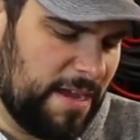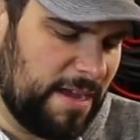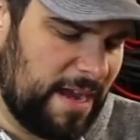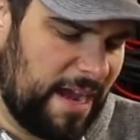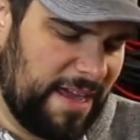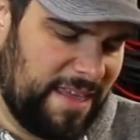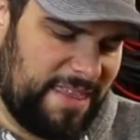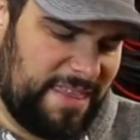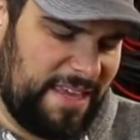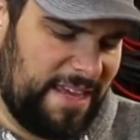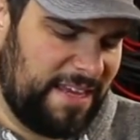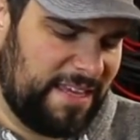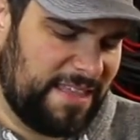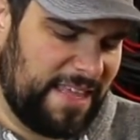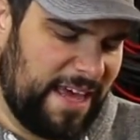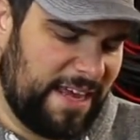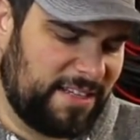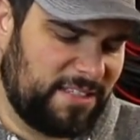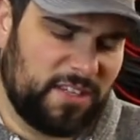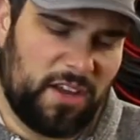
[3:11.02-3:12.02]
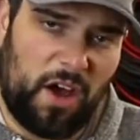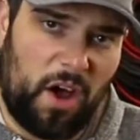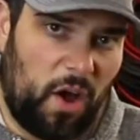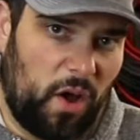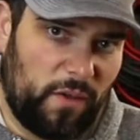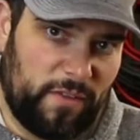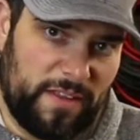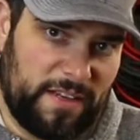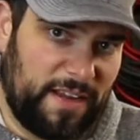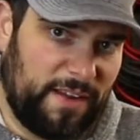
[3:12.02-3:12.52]
I think that's
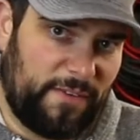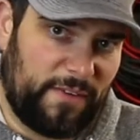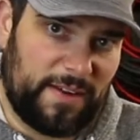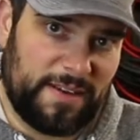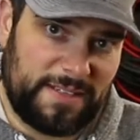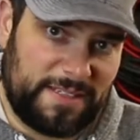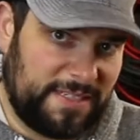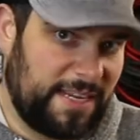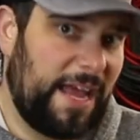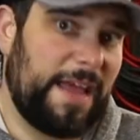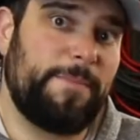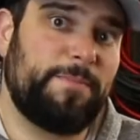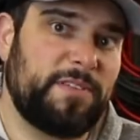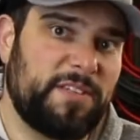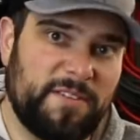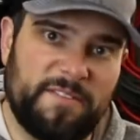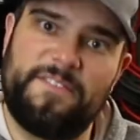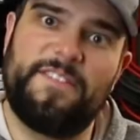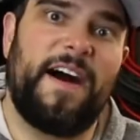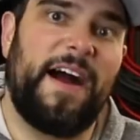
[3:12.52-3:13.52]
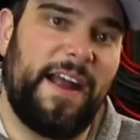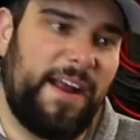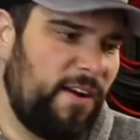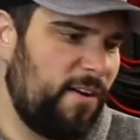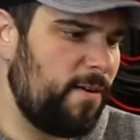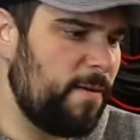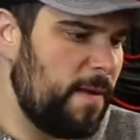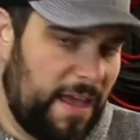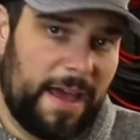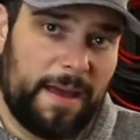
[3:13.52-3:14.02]
all the different types of
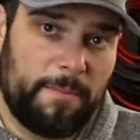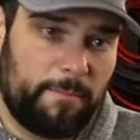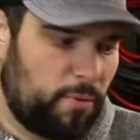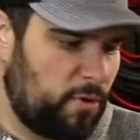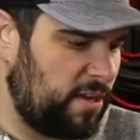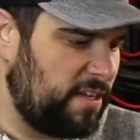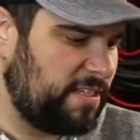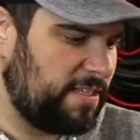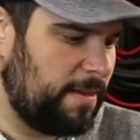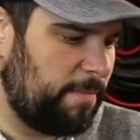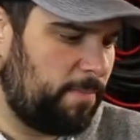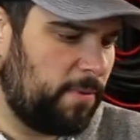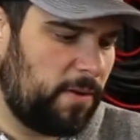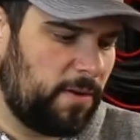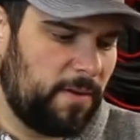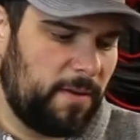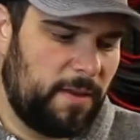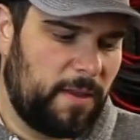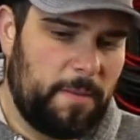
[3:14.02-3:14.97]
fire. Yeah, pretty simple.